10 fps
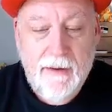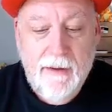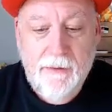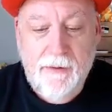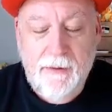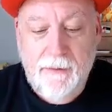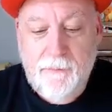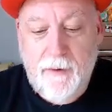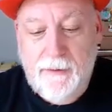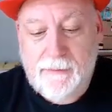Looking at the
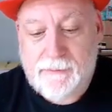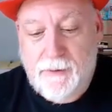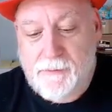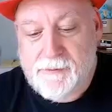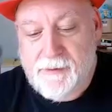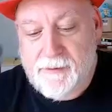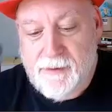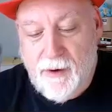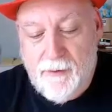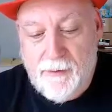front surface of this
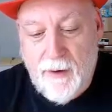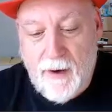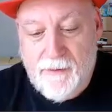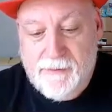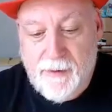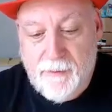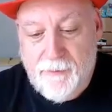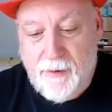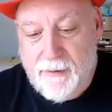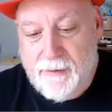card and the graphics, they're
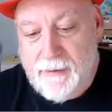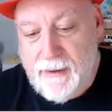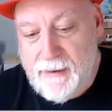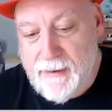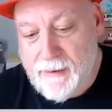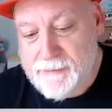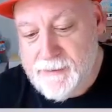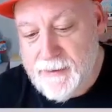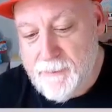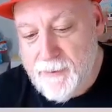very clean. I don't see
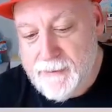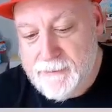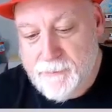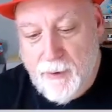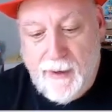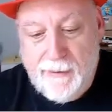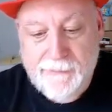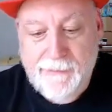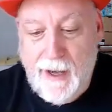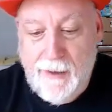any bends, breaks,
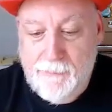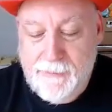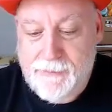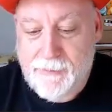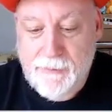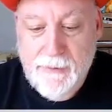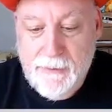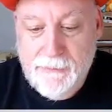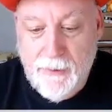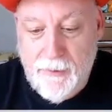damage, or
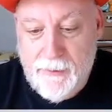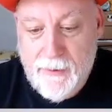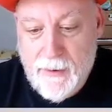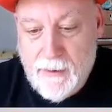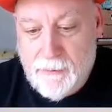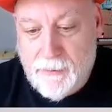dirt. Looking